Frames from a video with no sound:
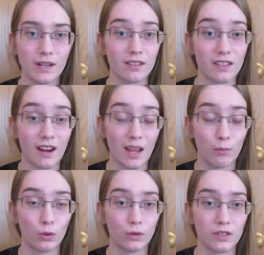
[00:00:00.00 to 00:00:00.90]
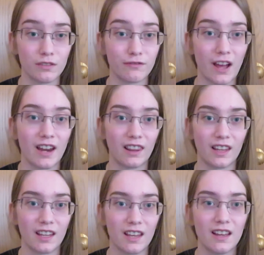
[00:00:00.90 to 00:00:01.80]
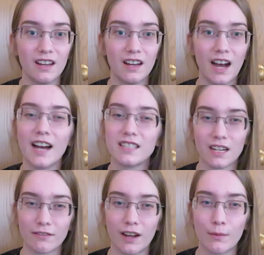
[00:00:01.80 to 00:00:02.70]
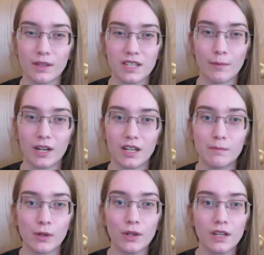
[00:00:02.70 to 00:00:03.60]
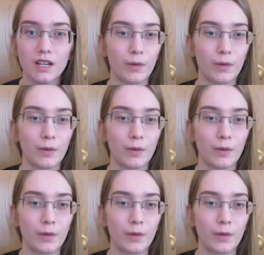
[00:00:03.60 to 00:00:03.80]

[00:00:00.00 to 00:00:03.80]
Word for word: because they're able to finally identify with someone in a book,